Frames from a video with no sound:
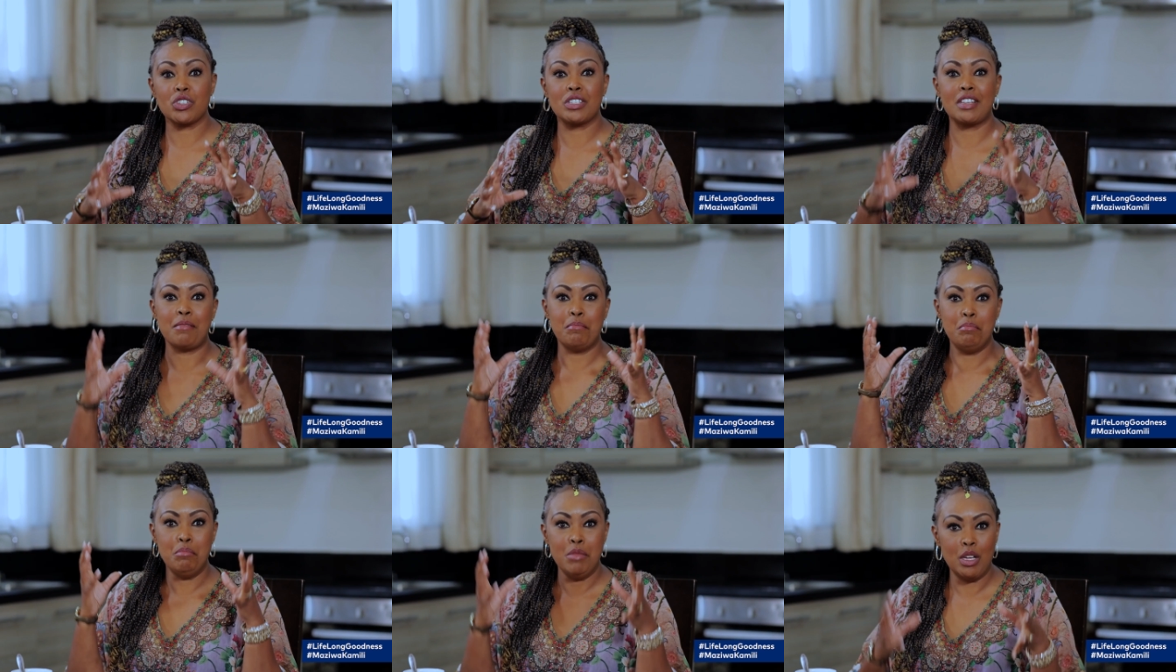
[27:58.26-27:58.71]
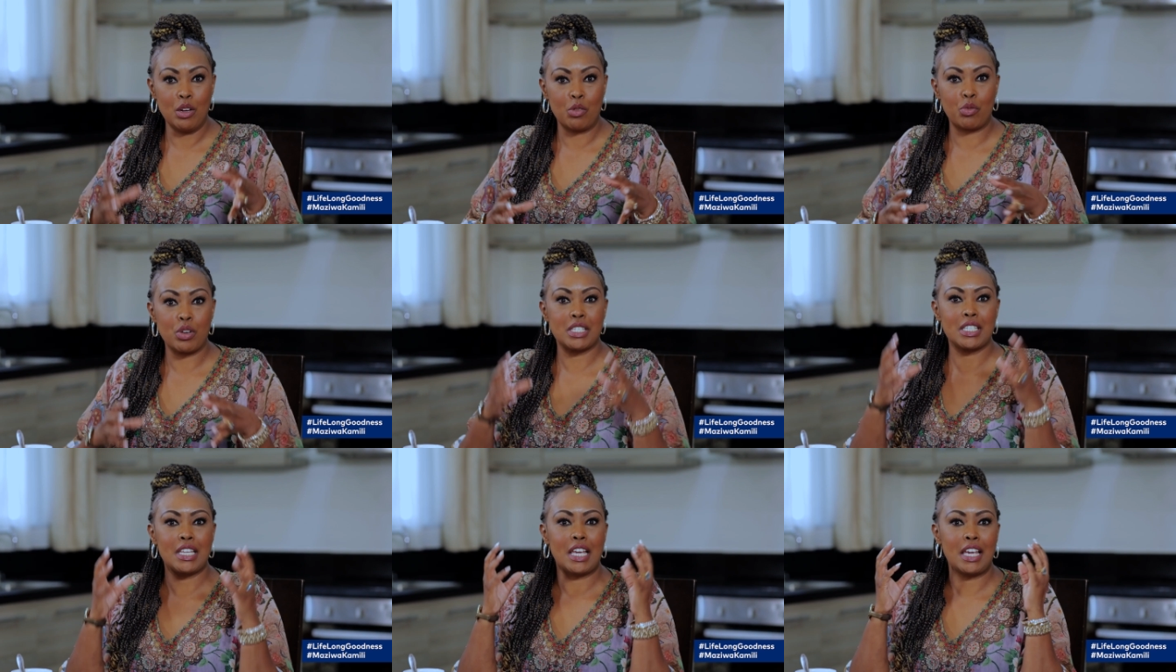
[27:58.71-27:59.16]
just saying milk,
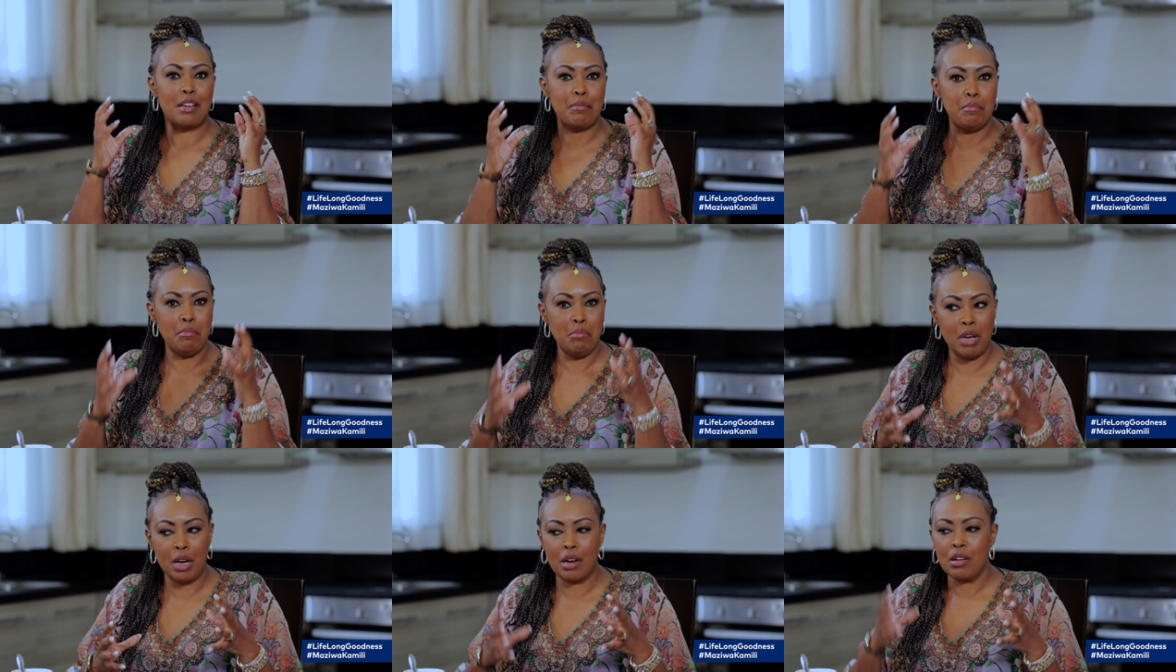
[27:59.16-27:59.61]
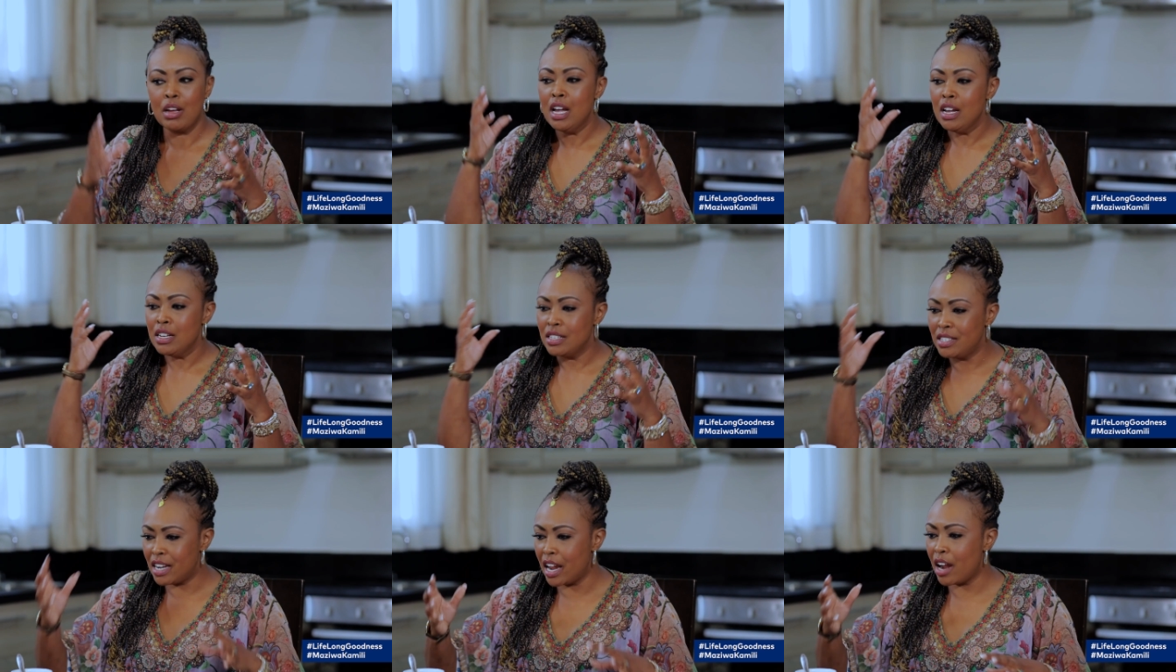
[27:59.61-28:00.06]
we're saying
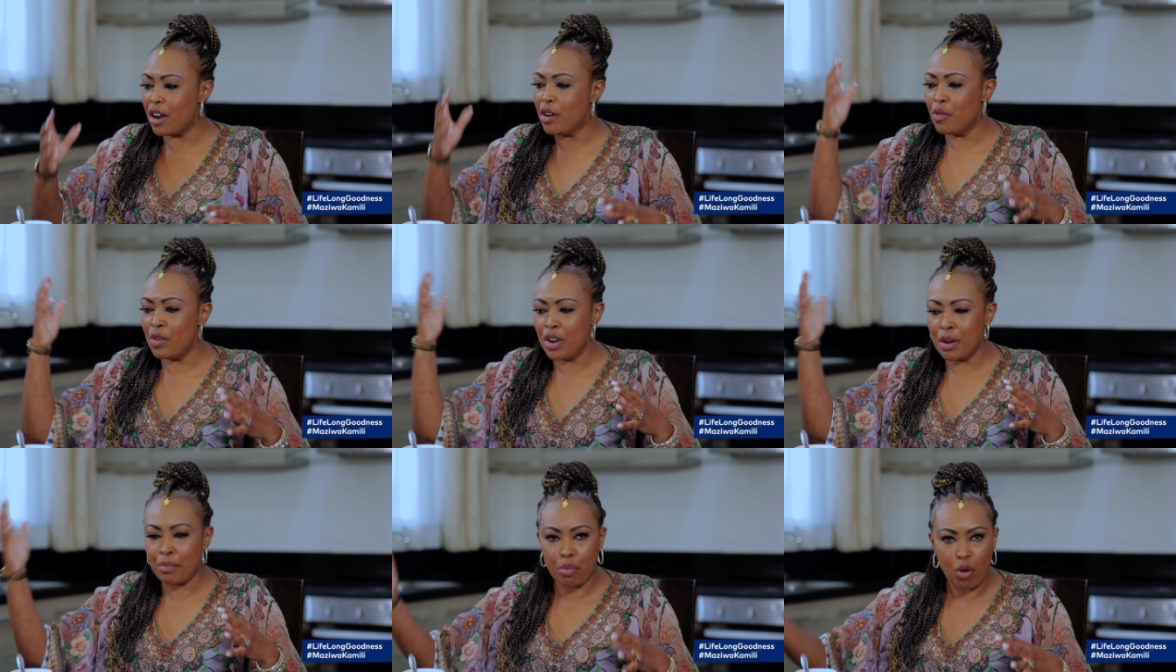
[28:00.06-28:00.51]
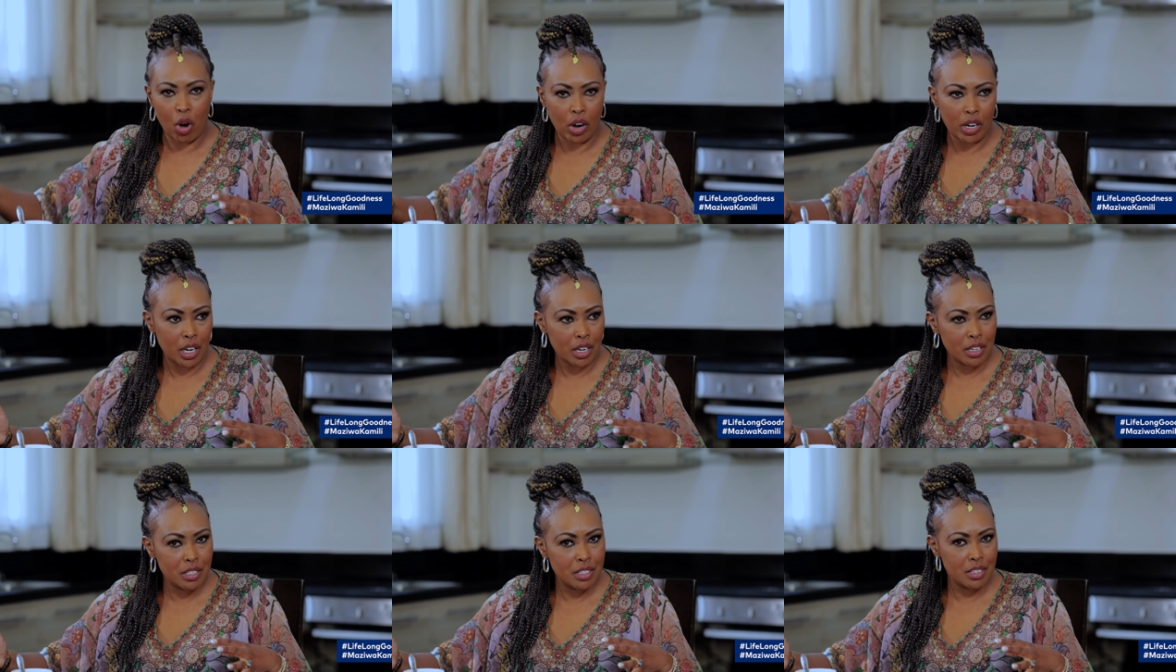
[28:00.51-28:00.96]
dairy
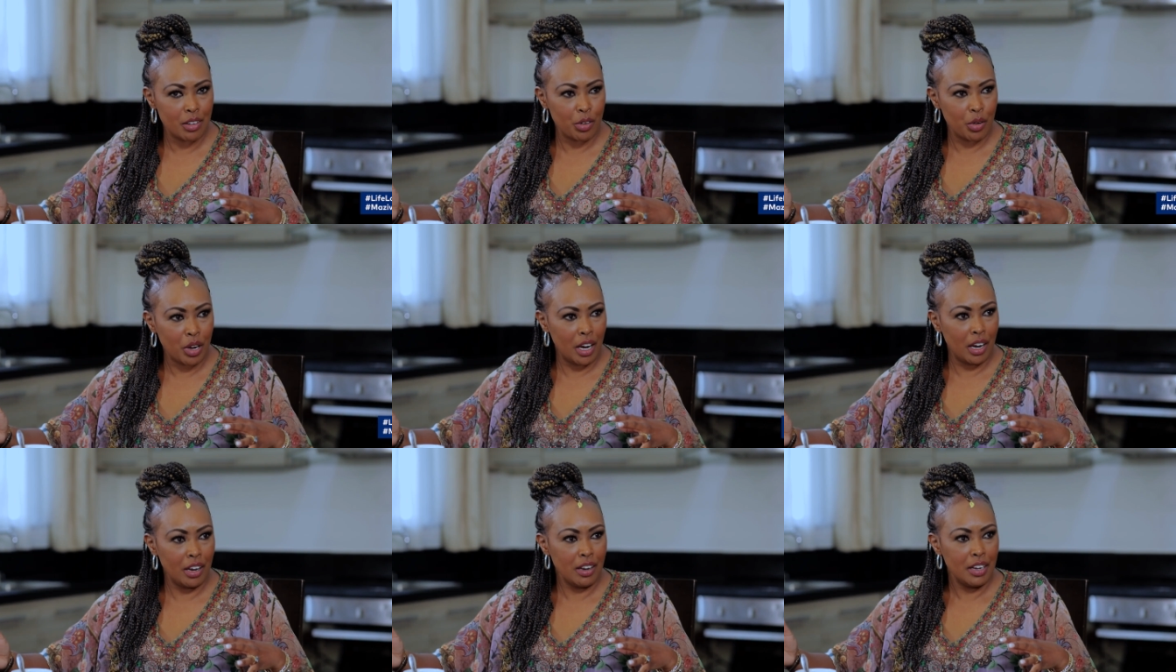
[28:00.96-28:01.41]
products, okay?